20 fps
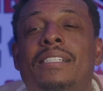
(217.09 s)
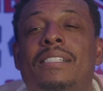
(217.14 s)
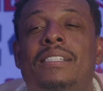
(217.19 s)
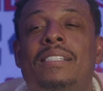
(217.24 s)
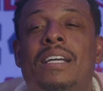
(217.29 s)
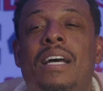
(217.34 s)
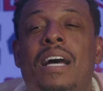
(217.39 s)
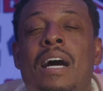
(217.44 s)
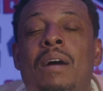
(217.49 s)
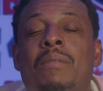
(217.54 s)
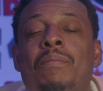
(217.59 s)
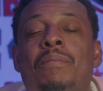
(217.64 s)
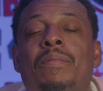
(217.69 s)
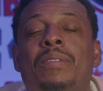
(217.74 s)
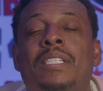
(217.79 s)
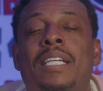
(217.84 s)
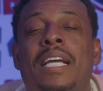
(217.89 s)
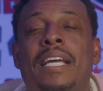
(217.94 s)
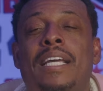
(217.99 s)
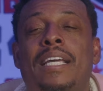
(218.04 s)
off. I'm
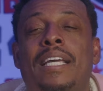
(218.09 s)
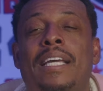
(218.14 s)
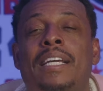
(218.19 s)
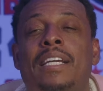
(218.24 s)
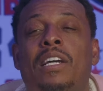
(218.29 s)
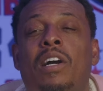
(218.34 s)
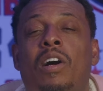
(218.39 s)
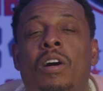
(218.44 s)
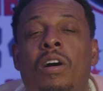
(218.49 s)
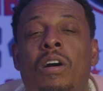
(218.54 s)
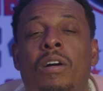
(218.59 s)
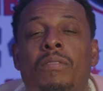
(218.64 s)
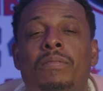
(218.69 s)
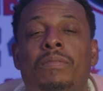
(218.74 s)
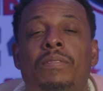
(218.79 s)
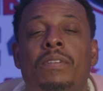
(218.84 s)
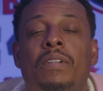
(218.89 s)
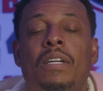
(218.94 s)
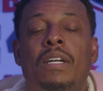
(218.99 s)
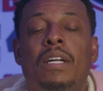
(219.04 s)
taking
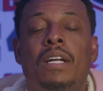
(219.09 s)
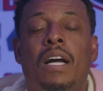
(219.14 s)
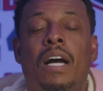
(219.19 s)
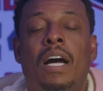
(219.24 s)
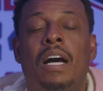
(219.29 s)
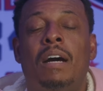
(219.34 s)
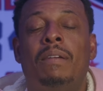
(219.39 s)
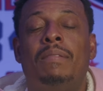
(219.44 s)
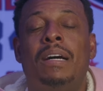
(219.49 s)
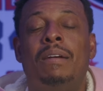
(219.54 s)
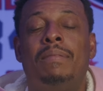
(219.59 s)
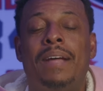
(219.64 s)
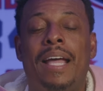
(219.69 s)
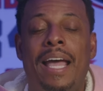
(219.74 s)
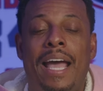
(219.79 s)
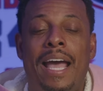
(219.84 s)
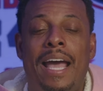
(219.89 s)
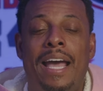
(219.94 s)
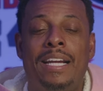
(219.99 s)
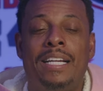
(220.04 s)
off. I'm
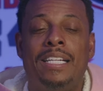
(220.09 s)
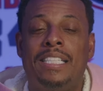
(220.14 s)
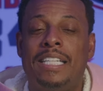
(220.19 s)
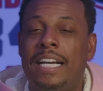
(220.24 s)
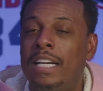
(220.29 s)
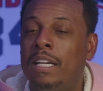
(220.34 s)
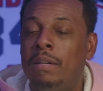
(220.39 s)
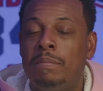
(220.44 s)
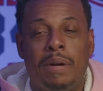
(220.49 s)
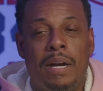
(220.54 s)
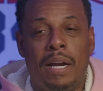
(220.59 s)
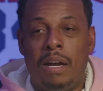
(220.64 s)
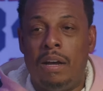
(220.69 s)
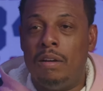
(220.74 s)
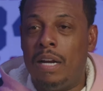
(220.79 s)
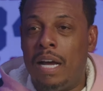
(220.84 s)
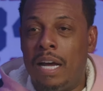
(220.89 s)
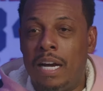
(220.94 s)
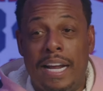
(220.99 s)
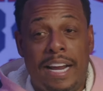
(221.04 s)
adding Jaylen
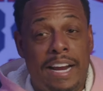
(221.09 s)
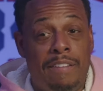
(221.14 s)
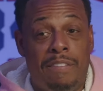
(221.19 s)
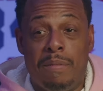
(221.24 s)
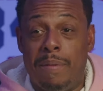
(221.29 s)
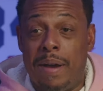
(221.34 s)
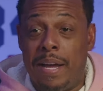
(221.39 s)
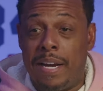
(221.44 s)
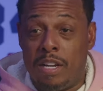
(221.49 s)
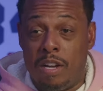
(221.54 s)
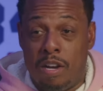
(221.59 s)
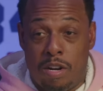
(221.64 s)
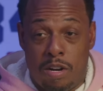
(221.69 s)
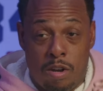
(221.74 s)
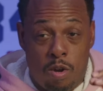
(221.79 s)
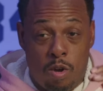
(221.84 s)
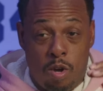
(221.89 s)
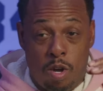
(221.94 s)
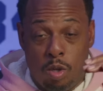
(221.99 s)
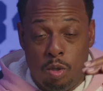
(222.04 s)
Brown out of everybody. Out of
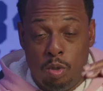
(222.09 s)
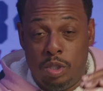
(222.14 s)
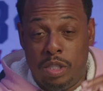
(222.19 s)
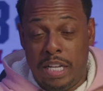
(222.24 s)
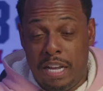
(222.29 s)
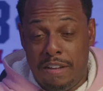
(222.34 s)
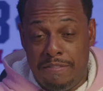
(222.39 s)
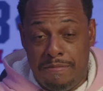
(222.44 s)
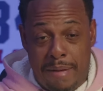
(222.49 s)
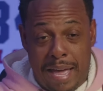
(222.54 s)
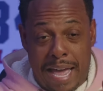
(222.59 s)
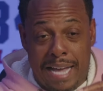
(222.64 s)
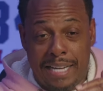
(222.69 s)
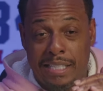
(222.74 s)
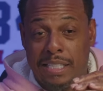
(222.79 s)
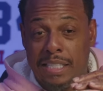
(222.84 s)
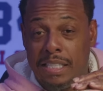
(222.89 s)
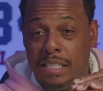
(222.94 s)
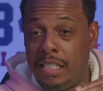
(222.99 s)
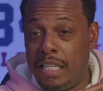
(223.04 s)
all who's left,
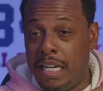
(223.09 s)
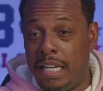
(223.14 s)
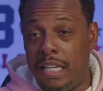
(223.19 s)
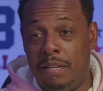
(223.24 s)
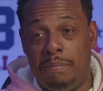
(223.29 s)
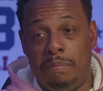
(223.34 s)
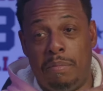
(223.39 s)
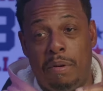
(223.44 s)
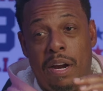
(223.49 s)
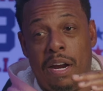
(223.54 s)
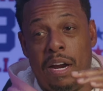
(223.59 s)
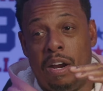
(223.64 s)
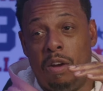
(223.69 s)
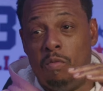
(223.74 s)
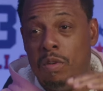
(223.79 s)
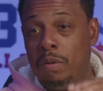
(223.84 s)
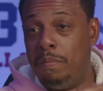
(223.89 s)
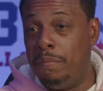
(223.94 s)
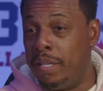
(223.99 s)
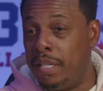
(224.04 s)
Maxey, Jaylen
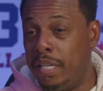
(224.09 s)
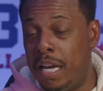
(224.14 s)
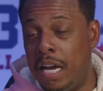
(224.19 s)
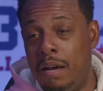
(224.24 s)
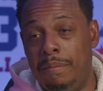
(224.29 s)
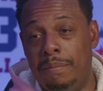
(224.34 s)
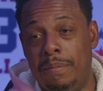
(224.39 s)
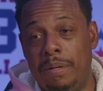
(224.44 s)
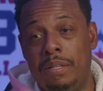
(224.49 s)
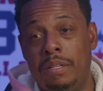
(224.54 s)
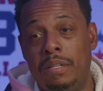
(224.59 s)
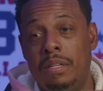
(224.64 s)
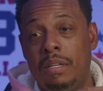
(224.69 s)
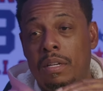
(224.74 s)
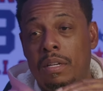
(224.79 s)
Brown, Wembanyama.